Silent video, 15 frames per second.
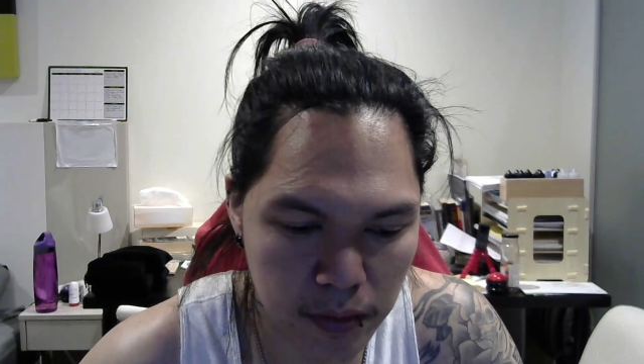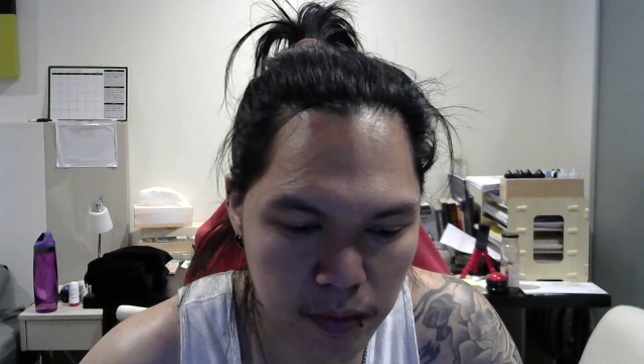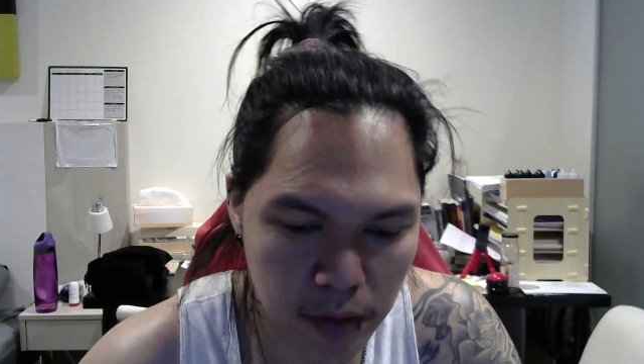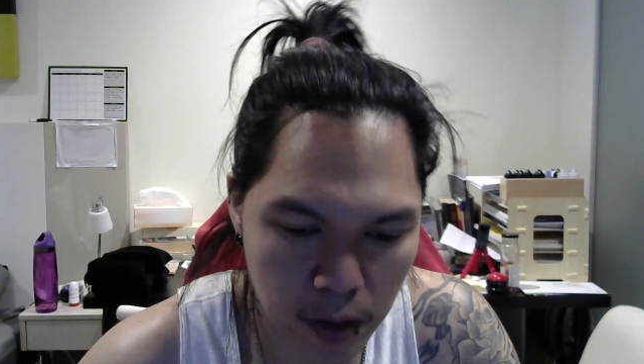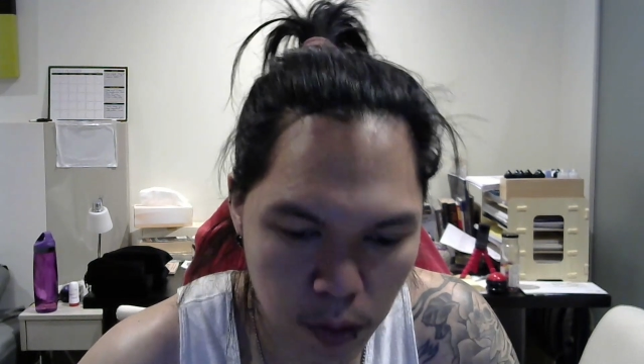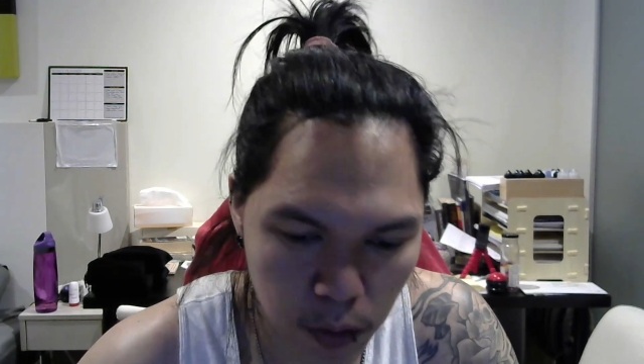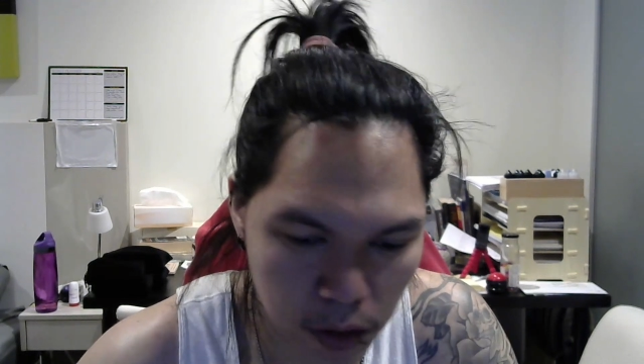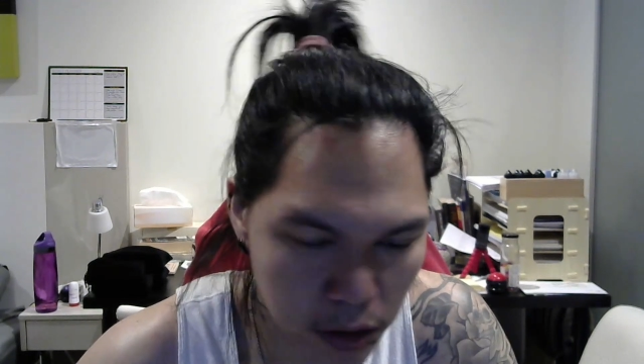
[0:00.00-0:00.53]

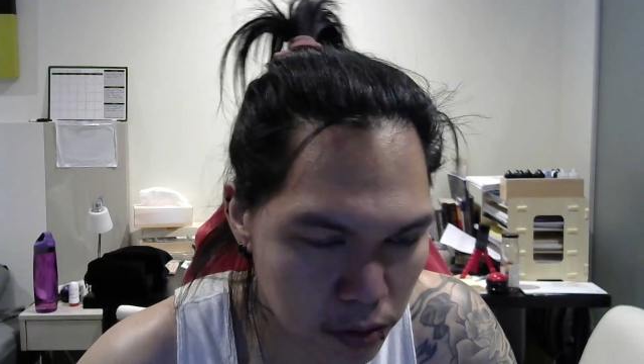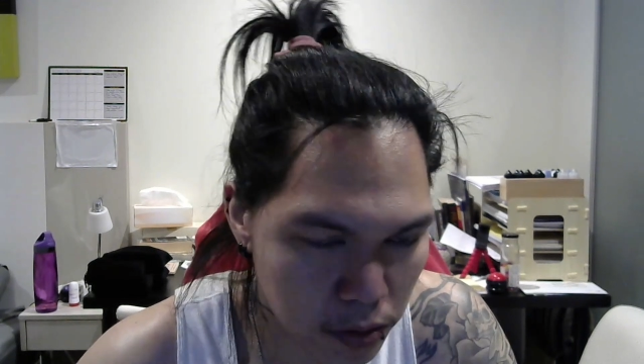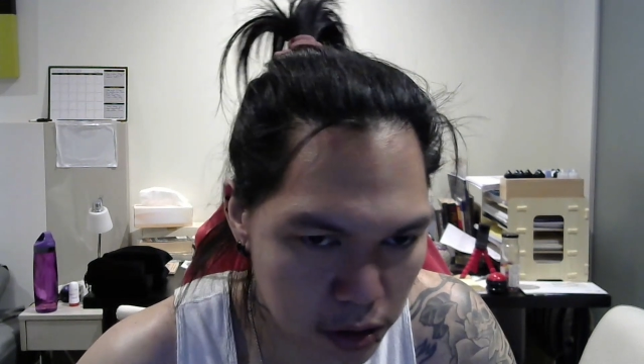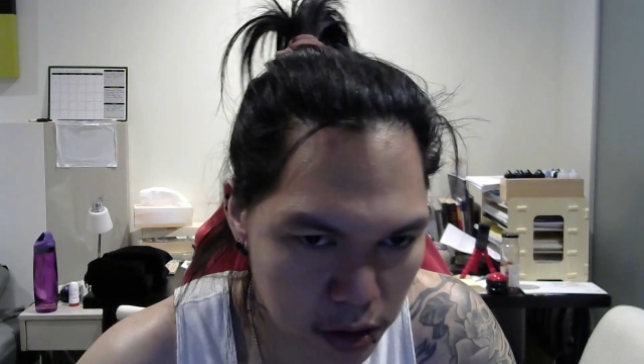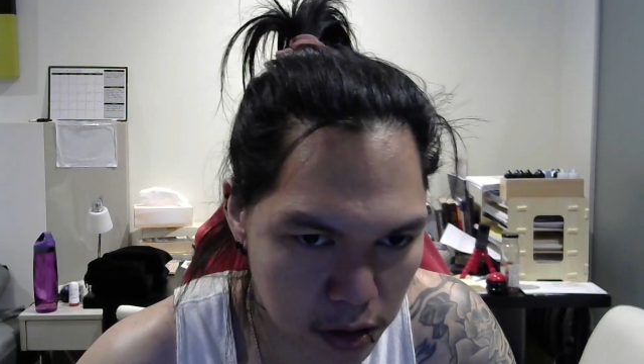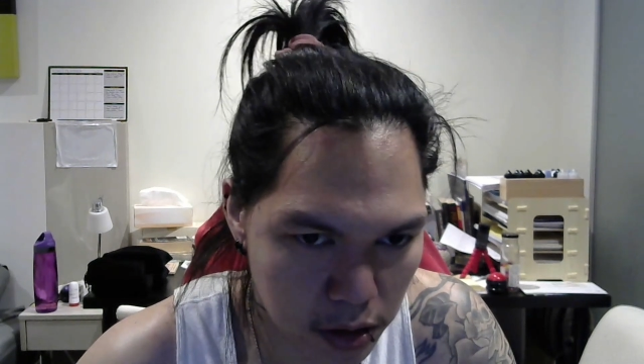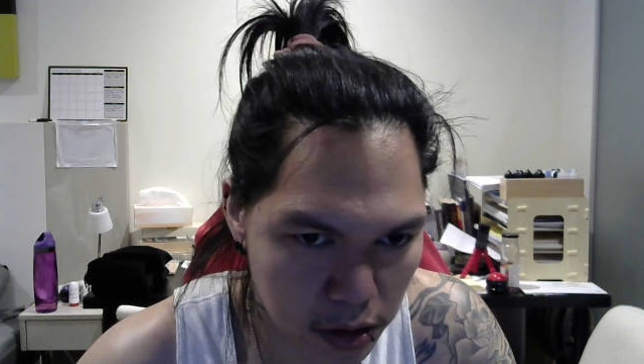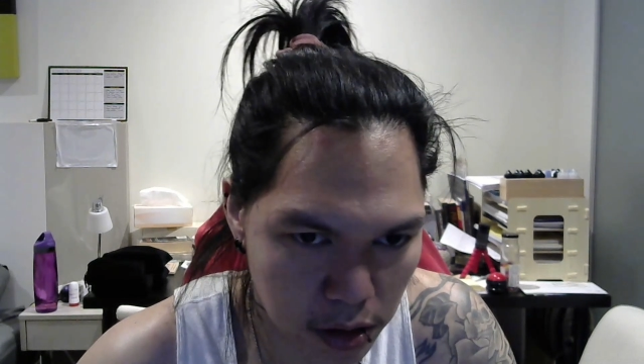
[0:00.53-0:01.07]
we don't want
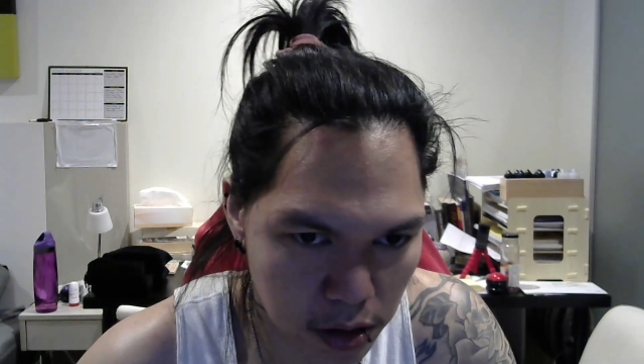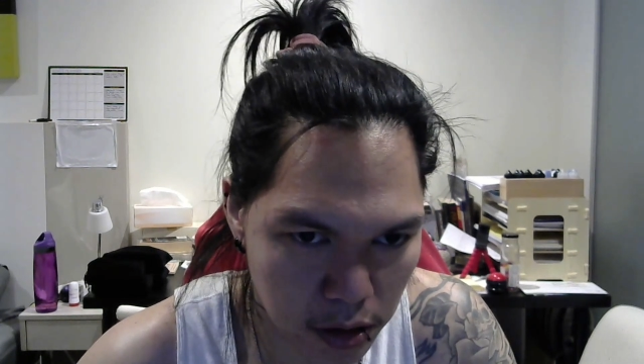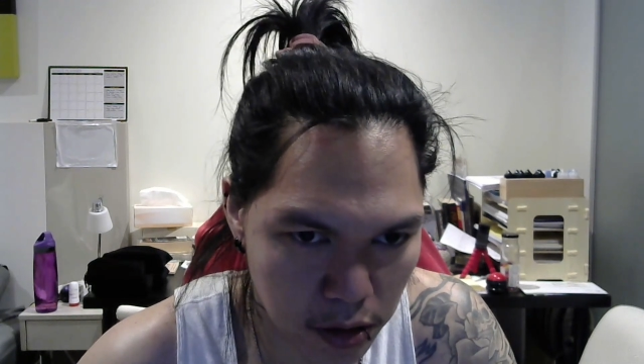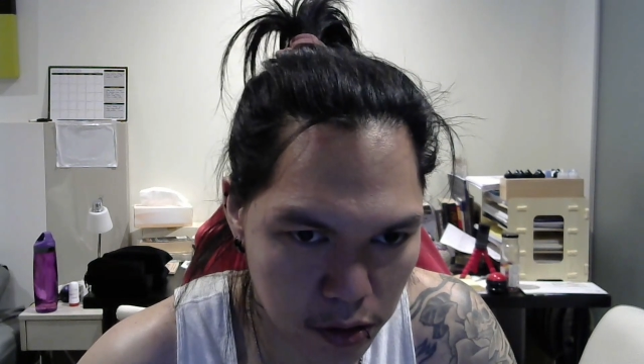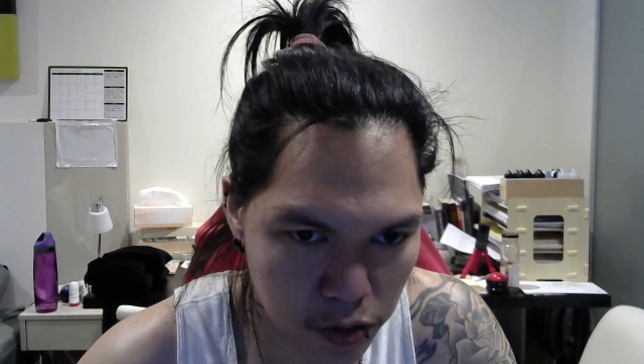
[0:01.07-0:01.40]
no